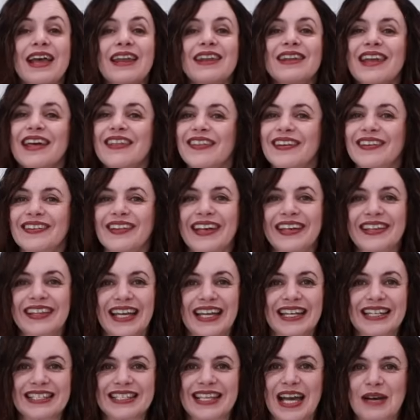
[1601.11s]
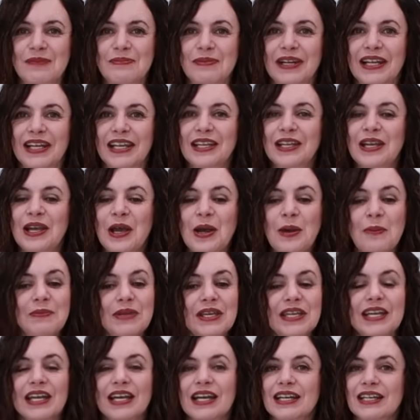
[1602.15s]
Nothing like that is happening
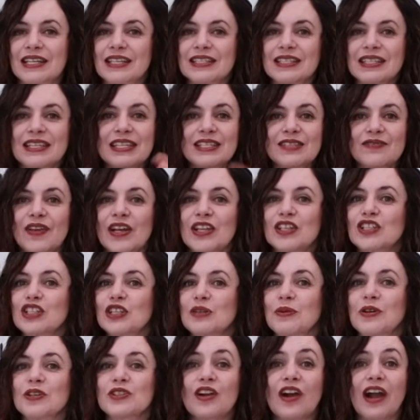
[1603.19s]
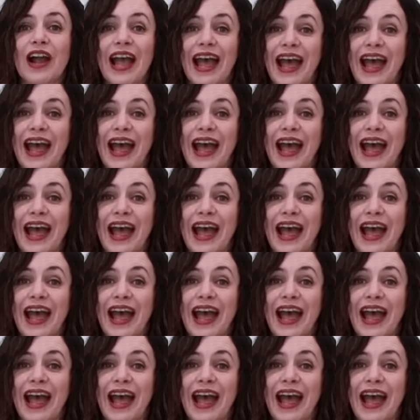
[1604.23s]
because these vegetables are